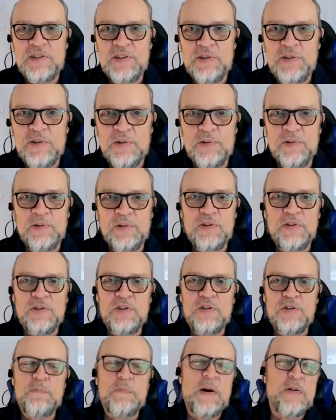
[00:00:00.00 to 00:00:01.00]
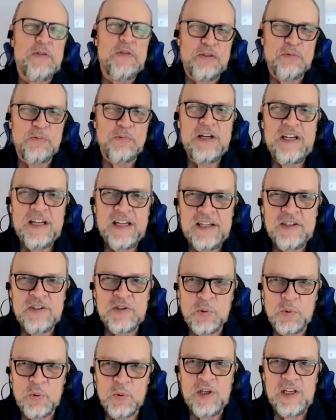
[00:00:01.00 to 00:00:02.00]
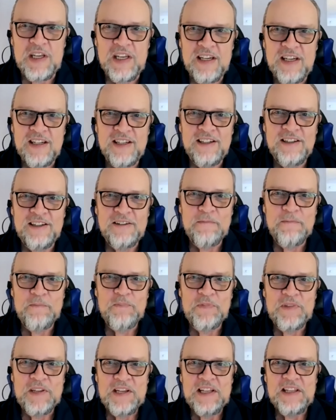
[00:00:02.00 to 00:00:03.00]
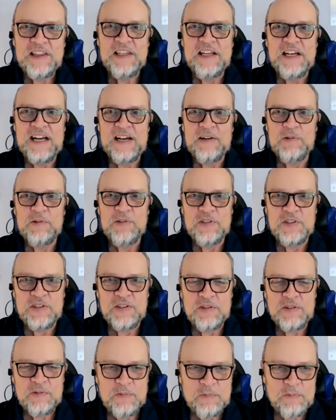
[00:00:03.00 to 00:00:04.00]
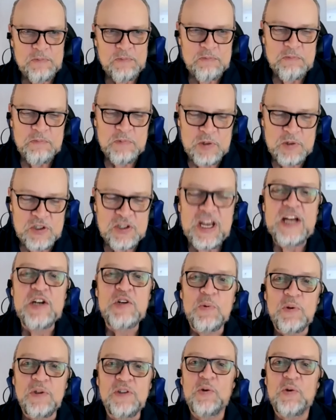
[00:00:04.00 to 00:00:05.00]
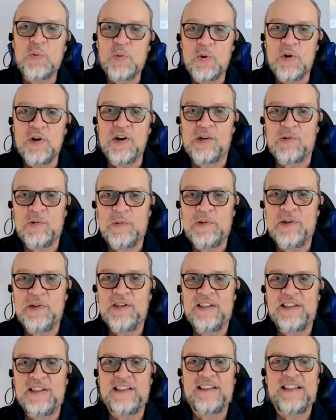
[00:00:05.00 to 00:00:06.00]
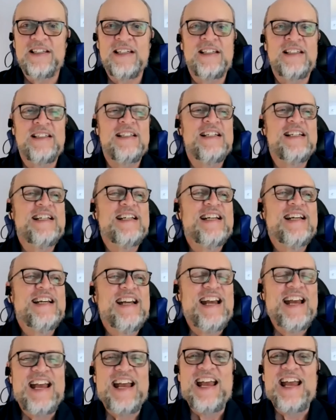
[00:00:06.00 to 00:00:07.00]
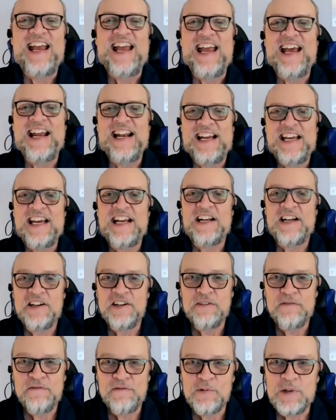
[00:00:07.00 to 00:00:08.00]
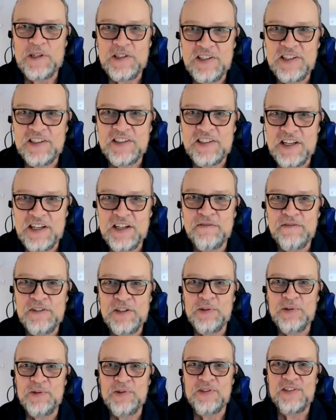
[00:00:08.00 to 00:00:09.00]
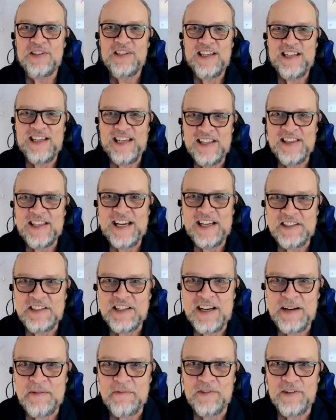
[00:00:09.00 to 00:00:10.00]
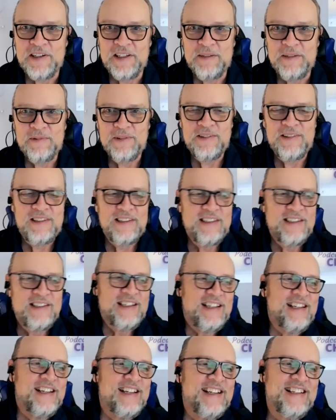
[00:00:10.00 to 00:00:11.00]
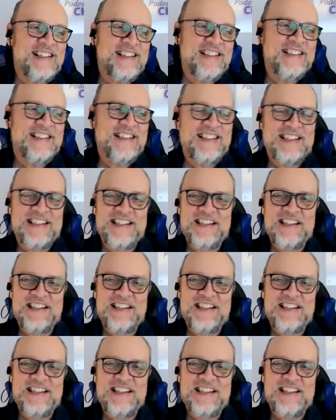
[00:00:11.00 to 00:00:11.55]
to about 3 days a week that I was scheduled to work, we'll put it like that. And I had 146 interviews in that time frame. And